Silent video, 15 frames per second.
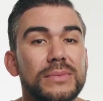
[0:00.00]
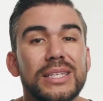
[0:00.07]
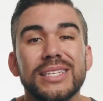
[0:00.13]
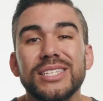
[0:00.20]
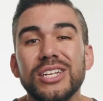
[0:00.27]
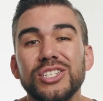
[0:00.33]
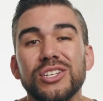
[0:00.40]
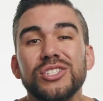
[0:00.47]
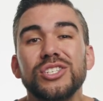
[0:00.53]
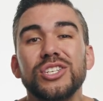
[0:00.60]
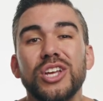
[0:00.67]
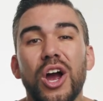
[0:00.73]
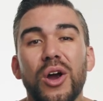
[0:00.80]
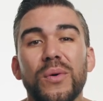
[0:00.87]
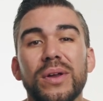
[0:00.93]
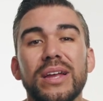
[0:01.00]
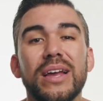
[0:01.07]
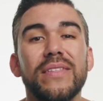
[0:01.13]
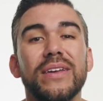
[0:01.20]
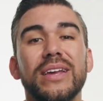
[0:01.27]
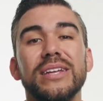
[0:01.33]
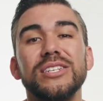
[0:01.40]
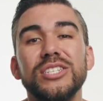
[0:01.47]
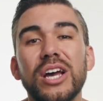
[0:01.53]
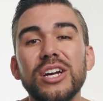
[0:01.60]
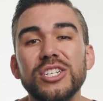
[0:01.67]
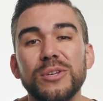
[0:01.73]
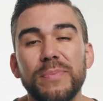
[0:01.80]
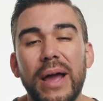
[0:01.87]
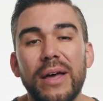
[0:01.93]
such as scarring of the
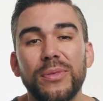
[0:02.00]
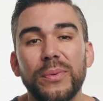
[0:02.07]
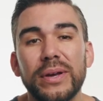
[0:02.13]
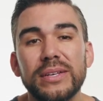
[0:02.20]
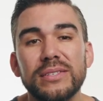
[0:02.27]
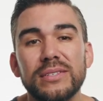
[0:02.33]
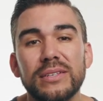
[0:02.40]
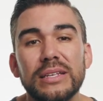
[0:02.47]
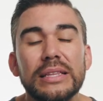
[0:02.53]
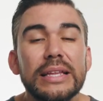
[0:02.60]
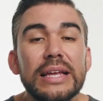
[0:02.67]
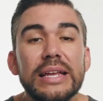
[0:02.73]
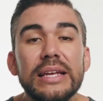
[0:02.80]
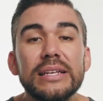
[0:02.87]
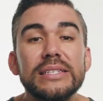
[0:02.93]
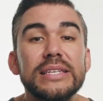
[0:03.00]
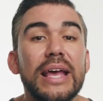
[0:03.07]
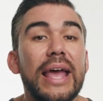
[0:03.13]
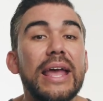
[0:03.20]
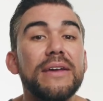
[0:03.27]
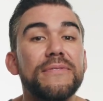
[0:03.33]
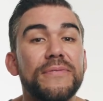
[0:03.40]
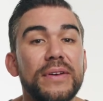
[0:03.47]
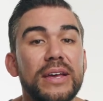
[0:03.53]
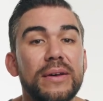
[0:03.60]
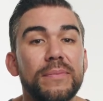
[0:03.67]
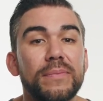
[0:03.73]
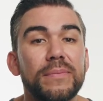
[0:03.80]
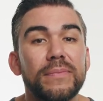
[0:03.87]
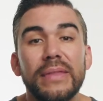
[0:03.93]
conduction pathways leading to
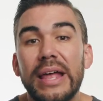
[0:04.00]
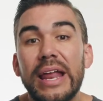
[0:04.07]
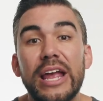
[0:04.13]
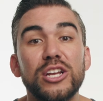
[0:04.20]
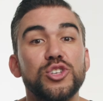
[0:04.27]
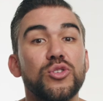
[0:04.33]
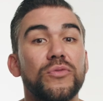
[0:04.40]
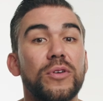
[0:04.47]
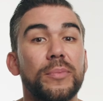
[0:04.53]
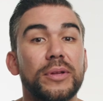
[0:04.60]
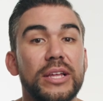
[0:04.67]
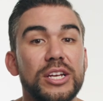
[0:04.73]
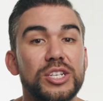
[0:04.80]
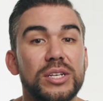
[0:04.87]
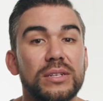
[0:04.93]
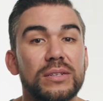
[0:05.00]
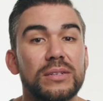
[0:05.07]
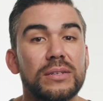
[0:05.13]
AFib, that atrial fibrillation,